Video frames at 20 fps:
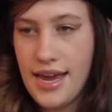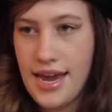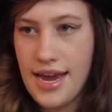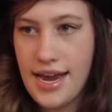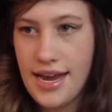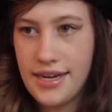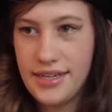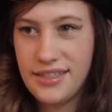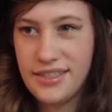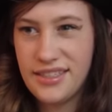
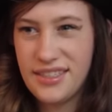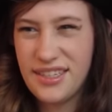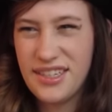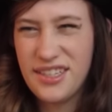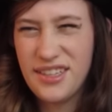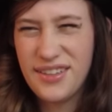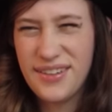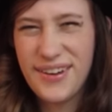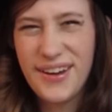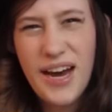and
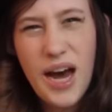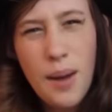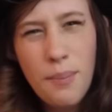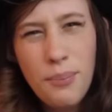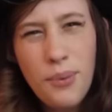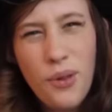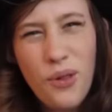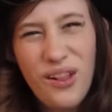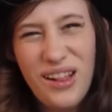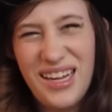the
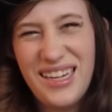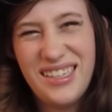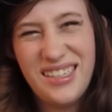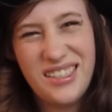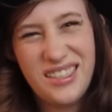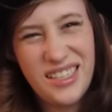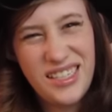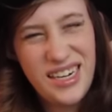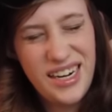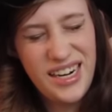couple is
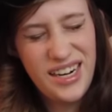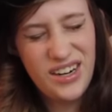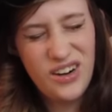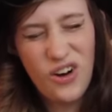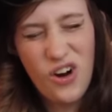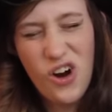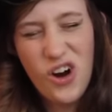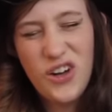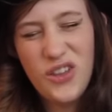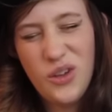
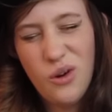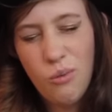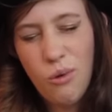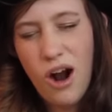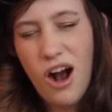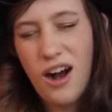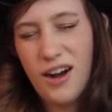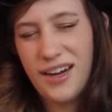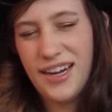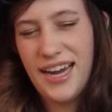sitting on the
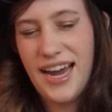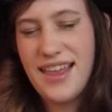rock,